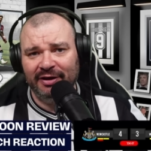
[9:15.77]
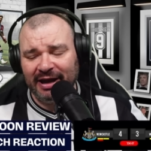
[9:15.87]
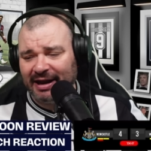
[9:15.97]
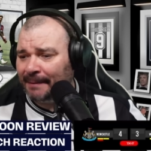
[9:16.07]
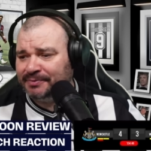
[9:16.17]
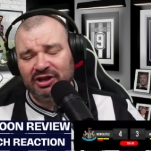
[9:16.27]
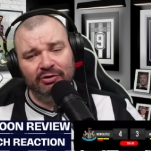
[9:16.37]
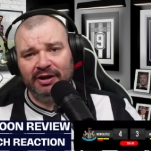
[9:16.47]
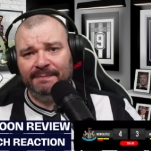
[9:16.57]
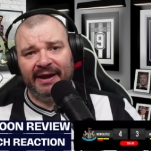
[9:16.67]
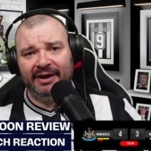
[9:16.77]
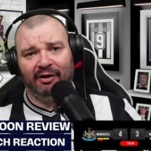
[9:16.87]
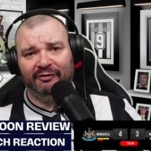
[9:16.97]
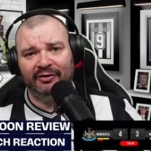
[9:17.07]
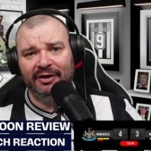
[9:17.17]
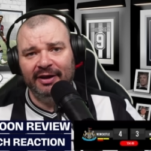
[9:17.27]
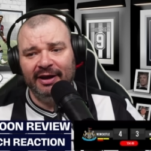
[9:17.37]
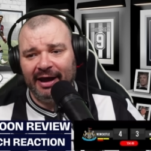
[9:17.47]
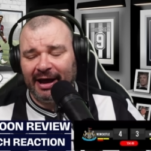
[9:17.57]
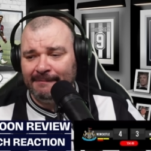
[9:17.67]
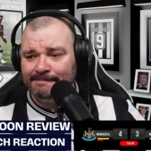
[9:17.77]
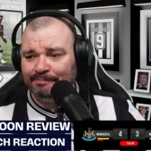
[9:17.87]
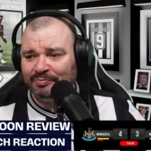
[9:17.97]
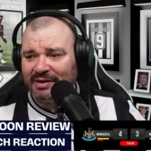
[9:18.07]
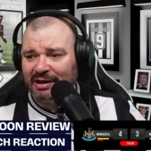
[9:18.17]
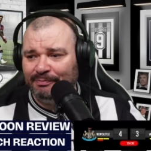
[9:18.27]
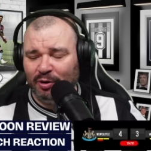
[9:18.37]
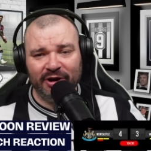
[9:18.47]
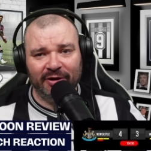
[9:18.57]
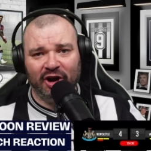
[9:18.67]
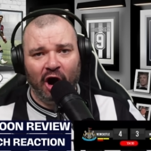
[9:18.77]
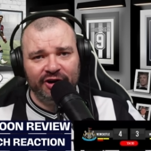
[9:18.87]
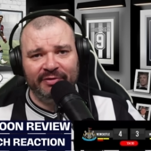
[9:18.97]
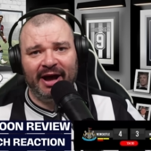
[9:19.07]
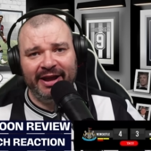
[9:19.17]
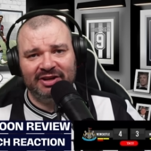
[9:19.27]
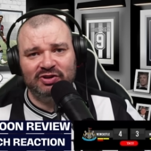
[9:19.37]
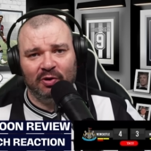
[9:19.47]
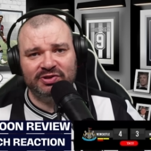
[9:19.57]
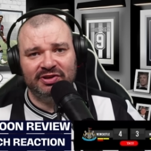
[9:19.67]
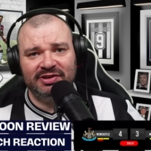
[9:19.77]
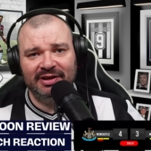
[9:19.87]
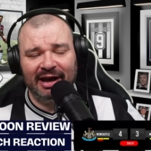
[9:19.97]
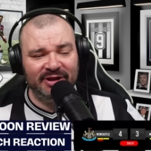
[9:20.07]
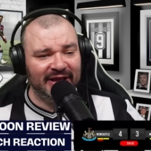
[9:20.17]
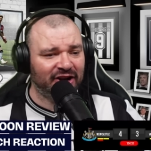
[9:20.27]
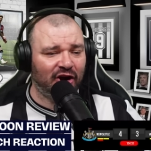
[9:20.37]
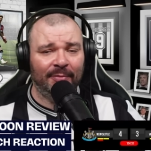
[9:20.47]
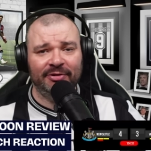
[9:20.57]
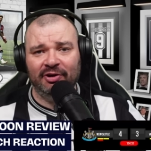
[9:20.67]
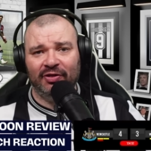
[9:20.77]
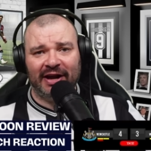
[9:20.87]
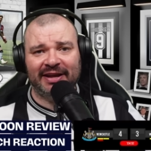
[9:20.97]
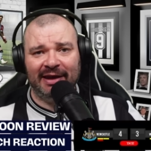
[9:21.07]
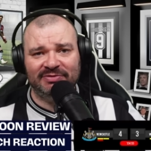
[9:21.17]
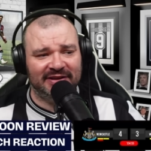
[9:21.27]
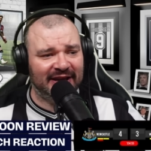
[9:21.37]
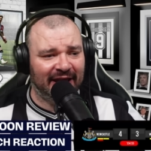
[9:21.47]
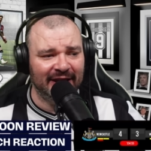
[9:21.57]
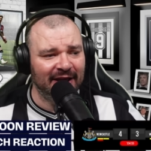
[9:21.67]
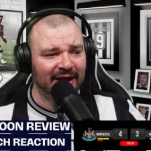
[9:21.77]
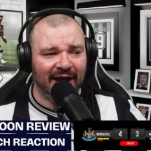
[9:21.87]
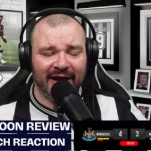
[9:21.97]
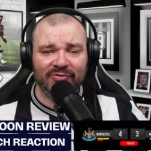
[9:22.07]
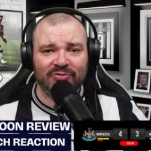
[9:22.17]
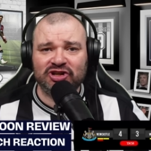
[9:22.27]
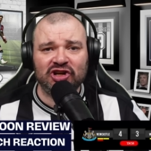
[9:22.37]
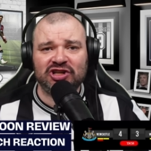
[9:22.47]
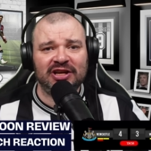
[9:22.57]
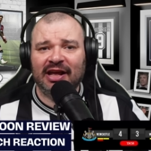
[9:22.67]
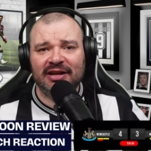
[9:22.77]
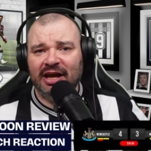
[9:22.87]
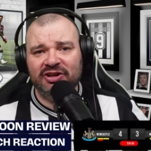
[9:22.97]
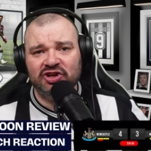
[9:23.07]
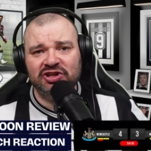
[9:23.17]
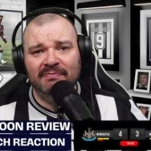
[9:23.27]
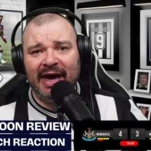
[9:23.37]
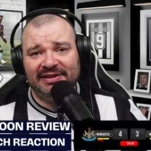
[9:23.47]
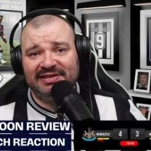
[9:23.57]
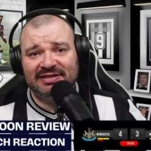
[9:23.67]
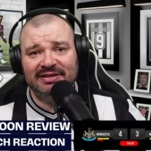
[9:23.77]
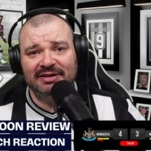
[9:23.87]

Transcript: It absolutely paid off. But God, am I exhausted. I mean, that commentary on that game today, it was just immense.